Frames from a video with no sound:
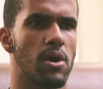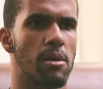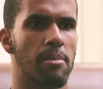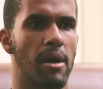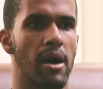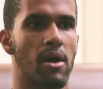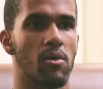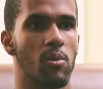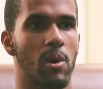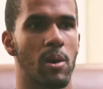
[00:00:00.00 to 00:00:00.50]

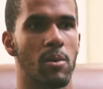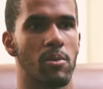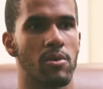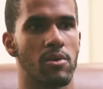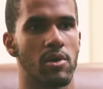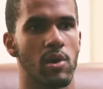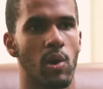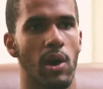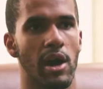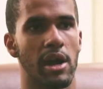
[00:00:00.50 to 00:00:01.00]
about what
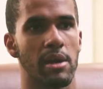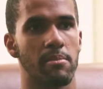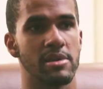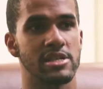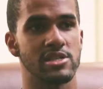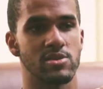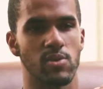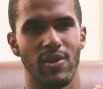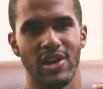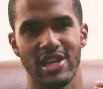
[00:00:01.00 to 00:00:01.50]

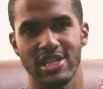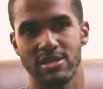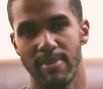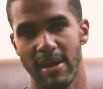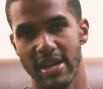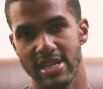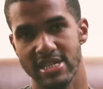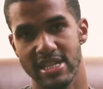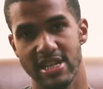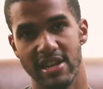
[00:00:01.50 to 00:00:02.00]
requirements were
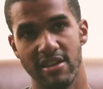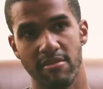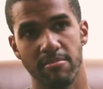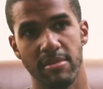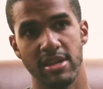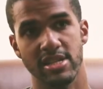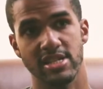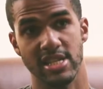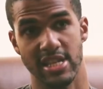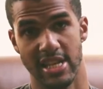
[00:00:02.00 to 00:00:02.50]
expected of
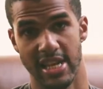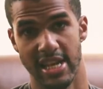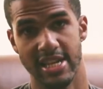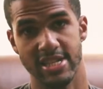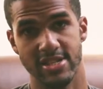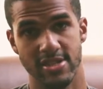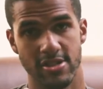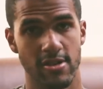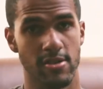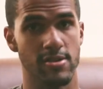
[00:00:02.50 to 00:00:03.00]
me to get
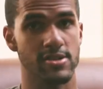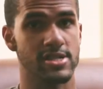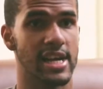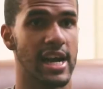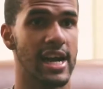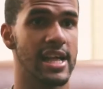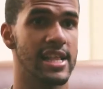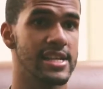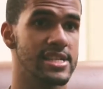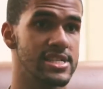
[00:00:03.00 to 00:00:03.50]
into those
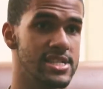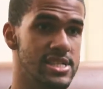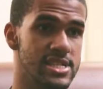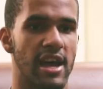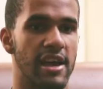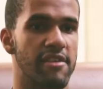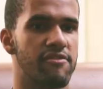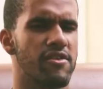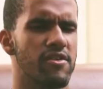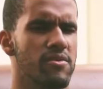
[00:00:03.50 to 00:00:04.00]
colleges.
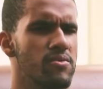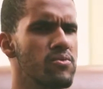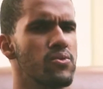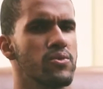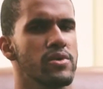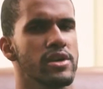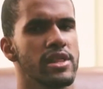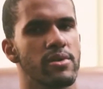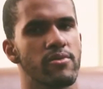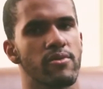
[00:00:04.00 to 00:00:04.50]
I felt
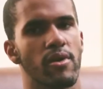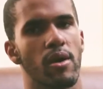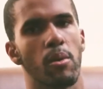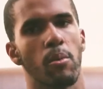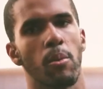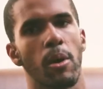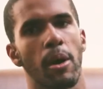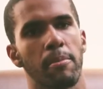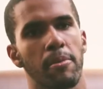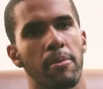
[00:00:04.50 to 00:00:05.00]
really well, well